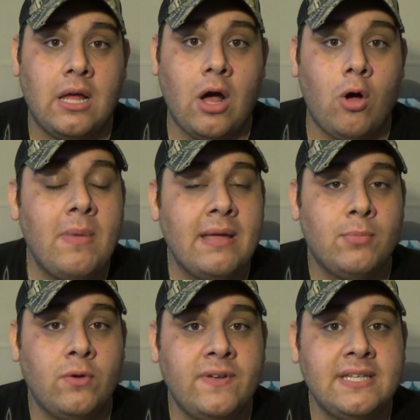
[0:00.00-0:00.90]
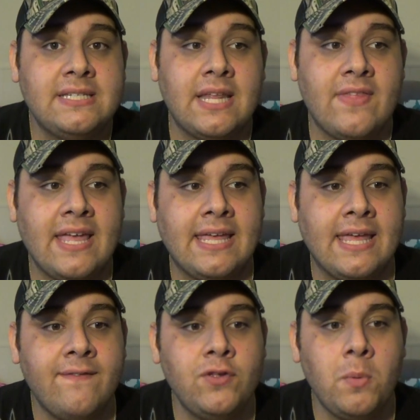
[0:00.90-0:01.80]
All My Movies, they
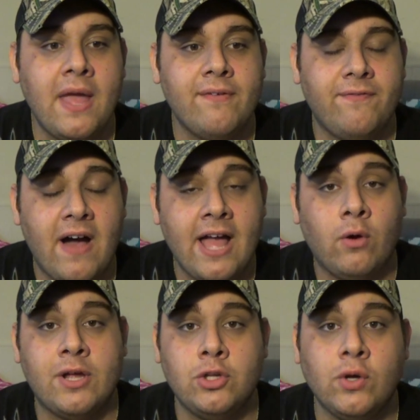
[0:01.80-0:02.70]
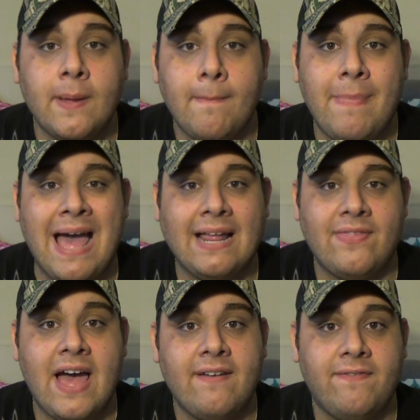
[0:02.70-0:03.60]
give you a file and you can back
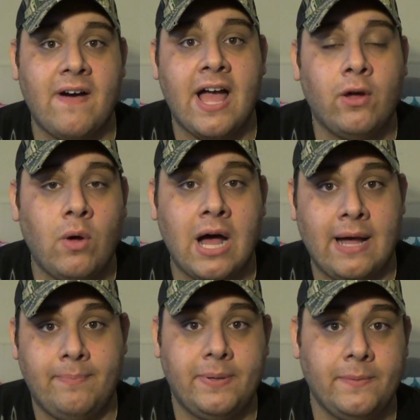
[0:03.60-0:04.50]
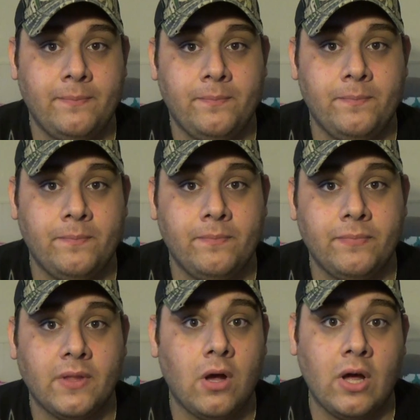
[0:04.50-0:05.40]
that file up
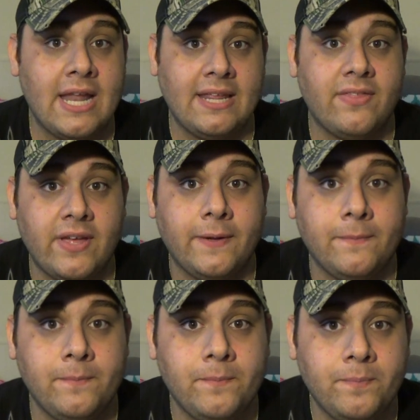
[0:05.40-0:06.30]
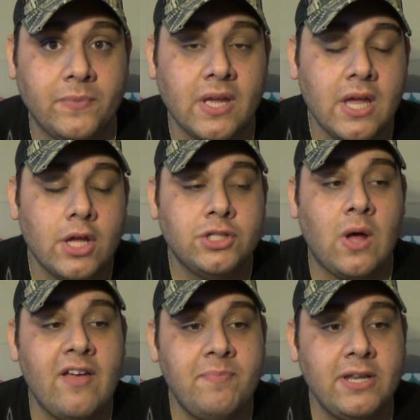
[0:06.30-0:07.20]
on anything. So
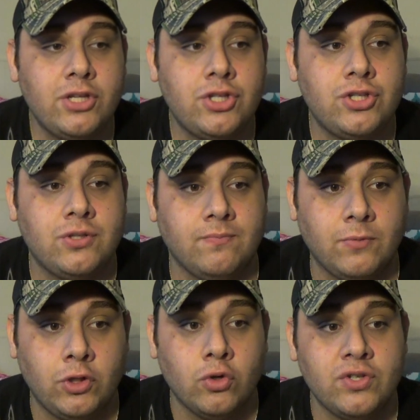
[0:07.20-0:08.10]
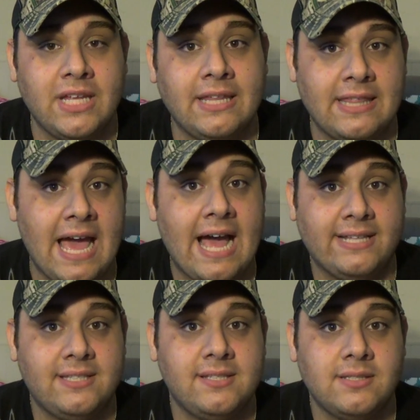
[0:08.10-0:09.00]
I've been using
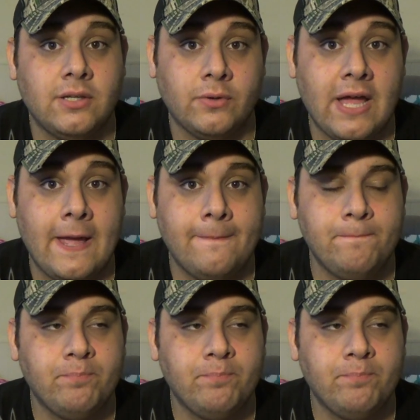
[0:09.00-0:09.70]
that, okay?